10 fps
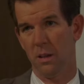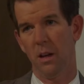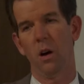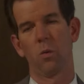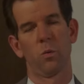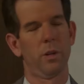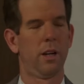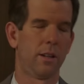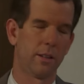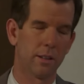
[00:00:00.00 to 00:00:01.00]
Oh,
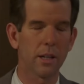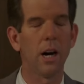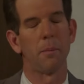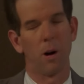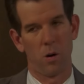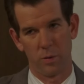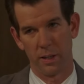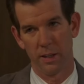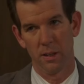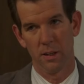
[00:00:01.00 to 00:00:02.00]
come on.
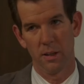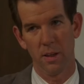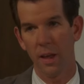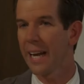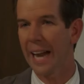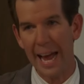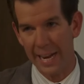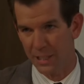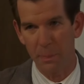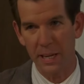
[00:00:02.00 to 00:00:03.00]
It
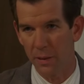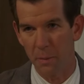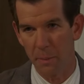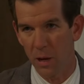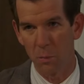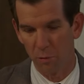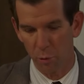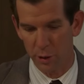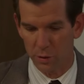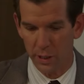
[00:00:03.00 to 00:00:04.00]
had to be in the mail before
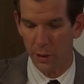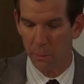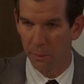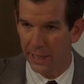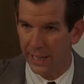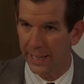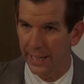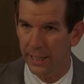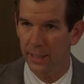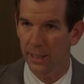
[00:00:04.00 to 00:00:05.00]
you sent your money in.